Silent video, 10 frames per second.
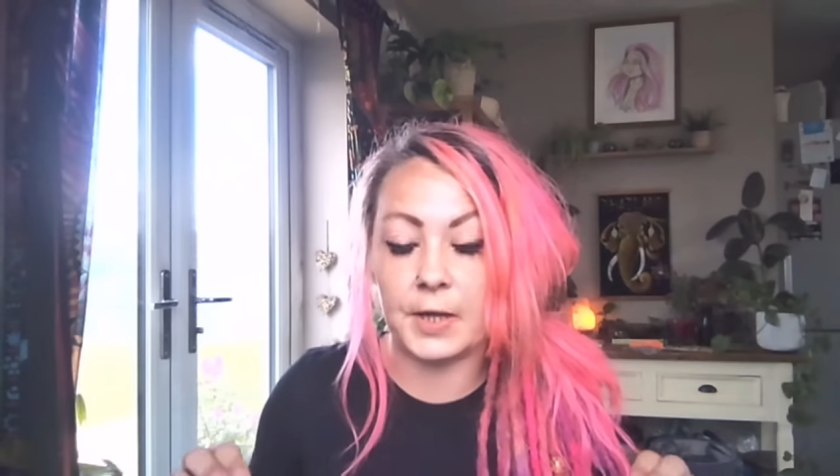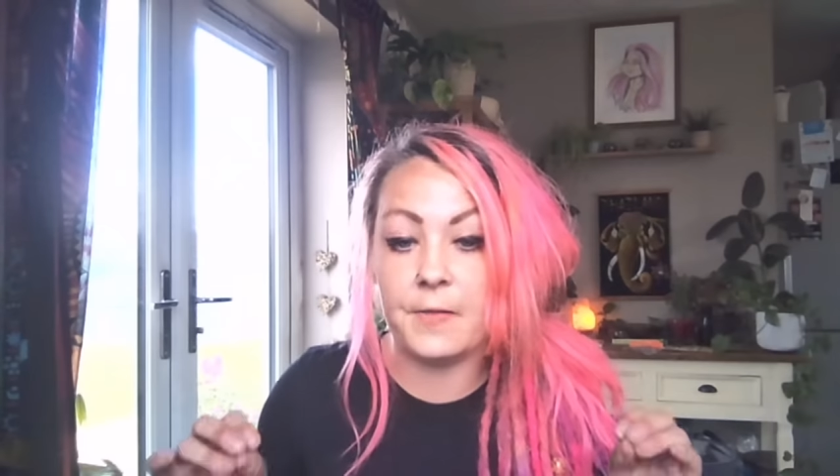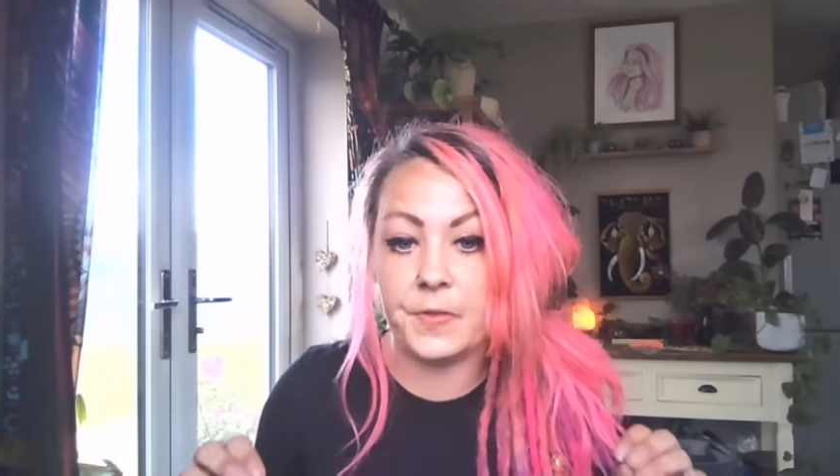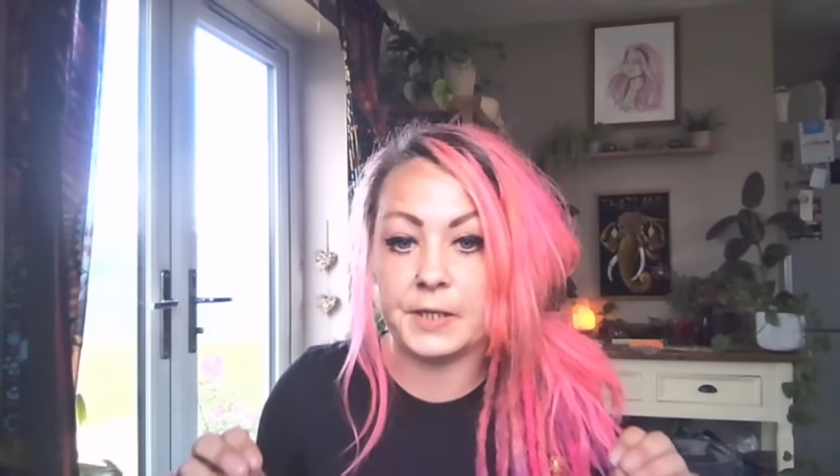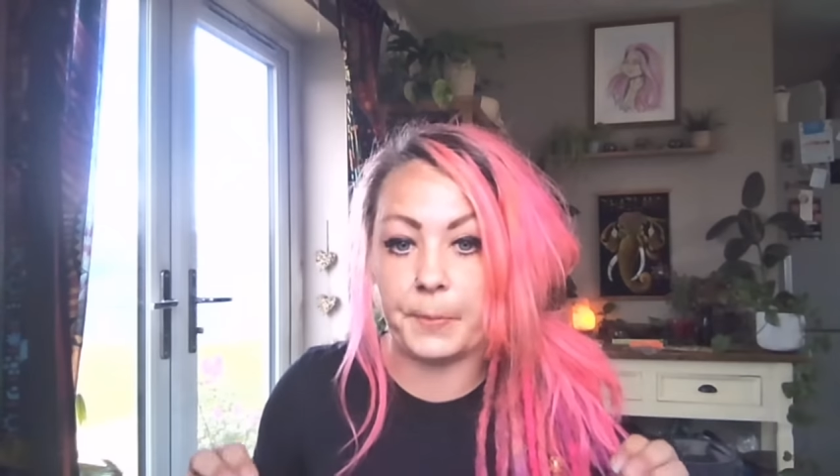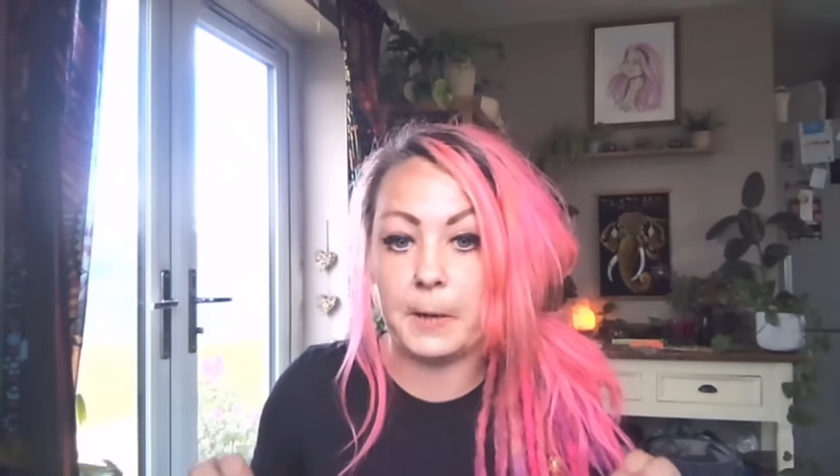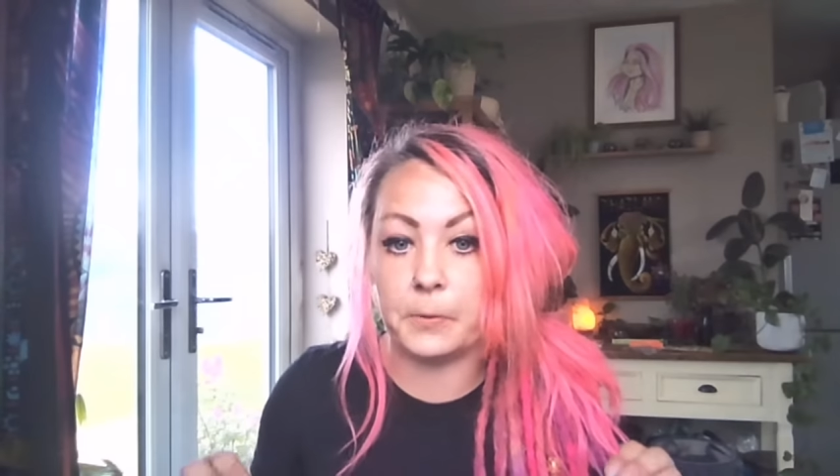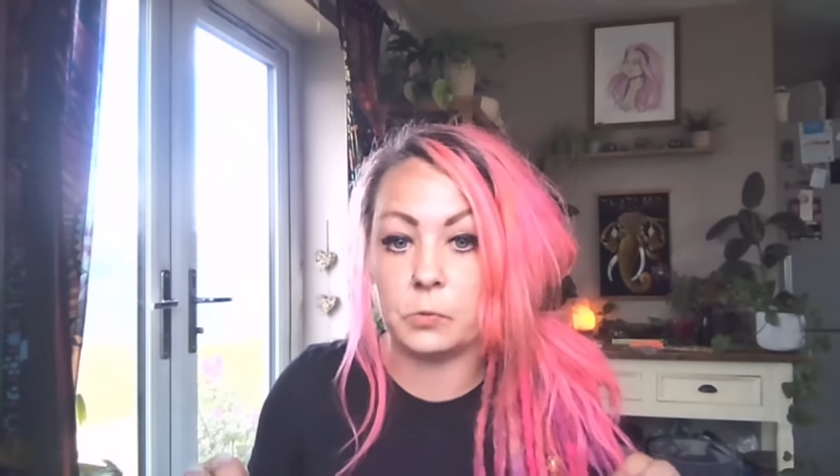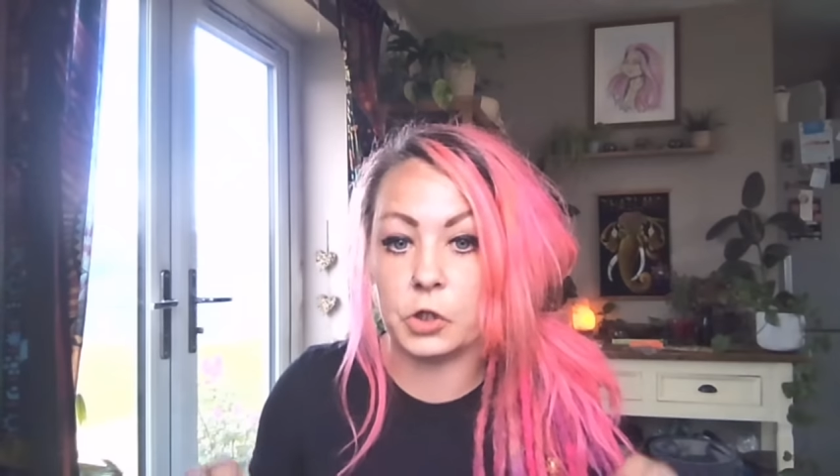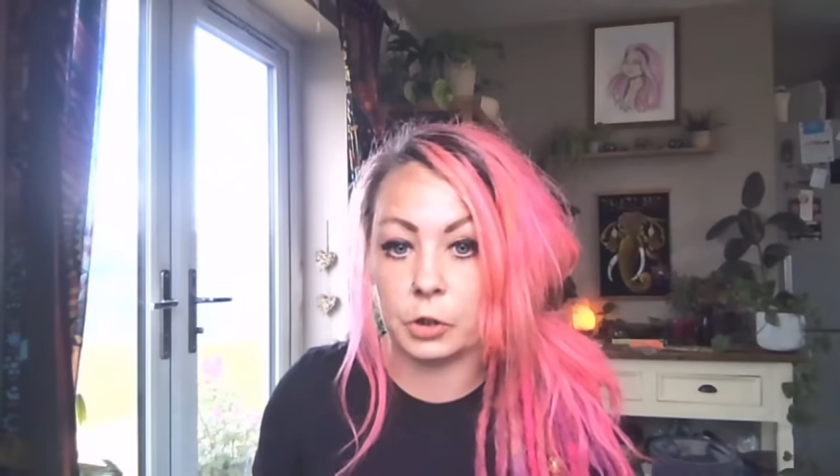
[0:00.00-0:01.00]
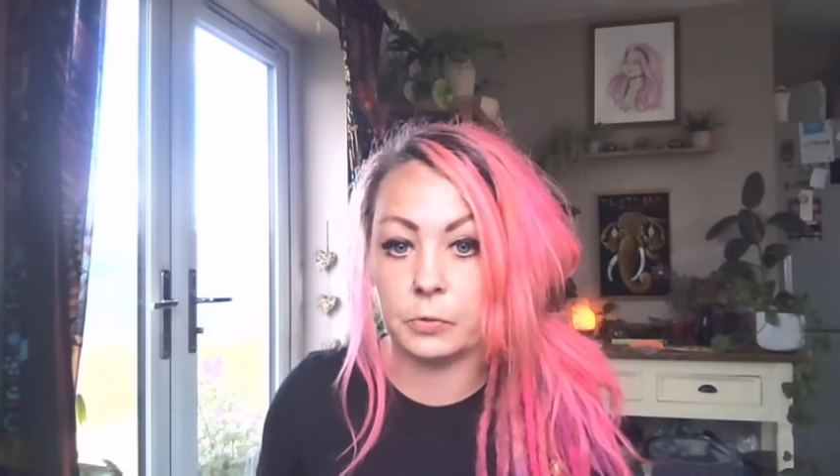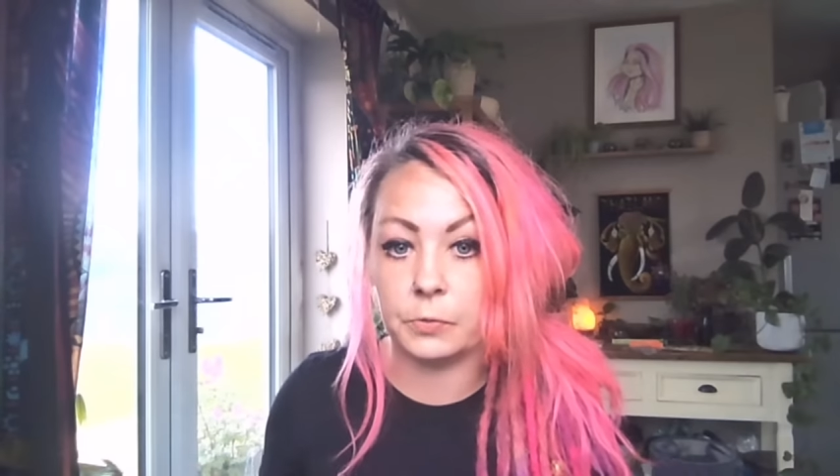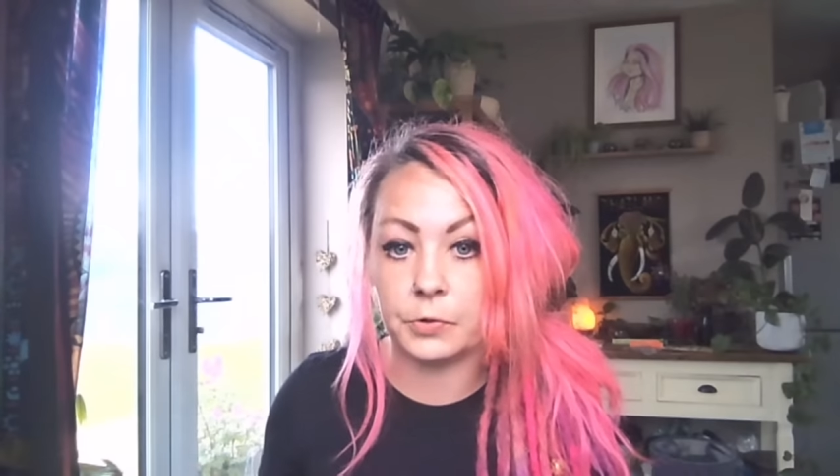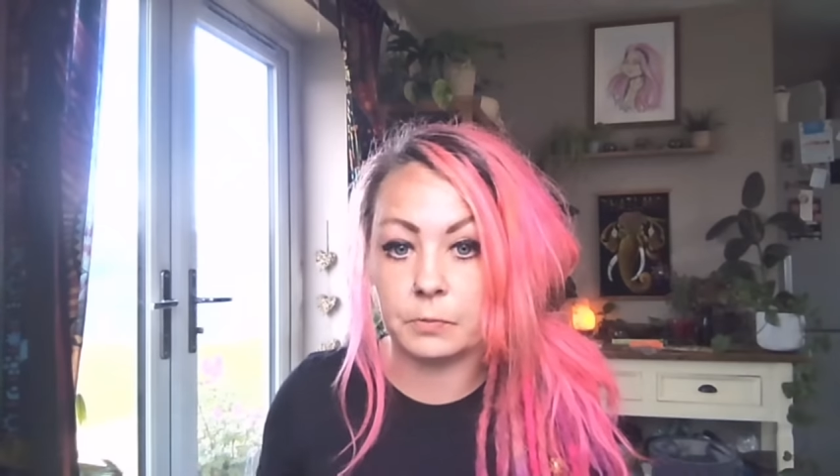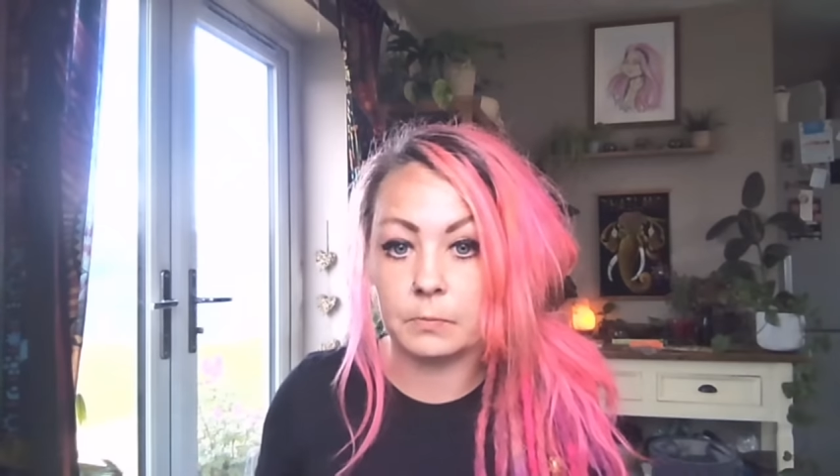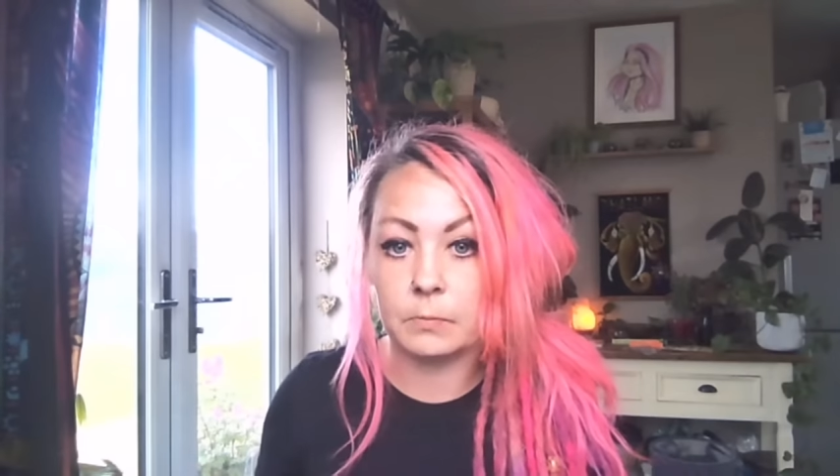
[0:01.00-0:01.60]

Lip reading: in these people's shoes.